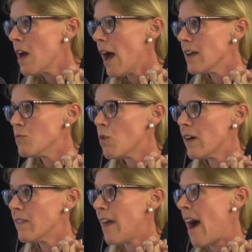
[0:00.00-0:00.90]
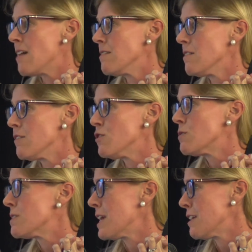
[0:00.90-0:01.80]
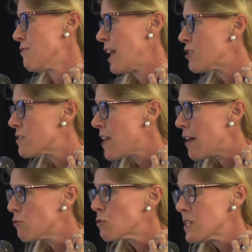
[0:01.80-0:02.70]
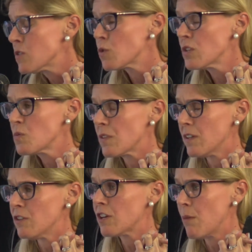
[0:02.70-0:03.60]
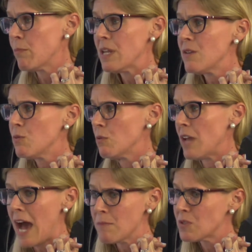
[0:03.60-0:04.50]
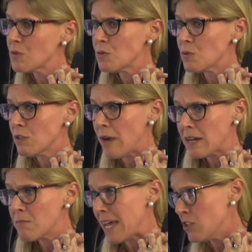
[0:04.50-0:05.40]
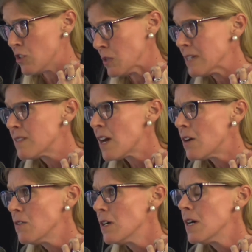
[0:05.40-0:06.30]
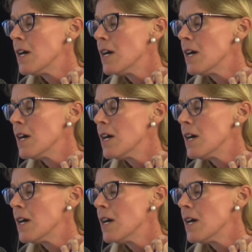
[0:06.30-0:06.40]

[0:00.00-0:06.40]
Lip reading: and one that if you can take advantage of that resource within your company, we would absolutely recommend doing so.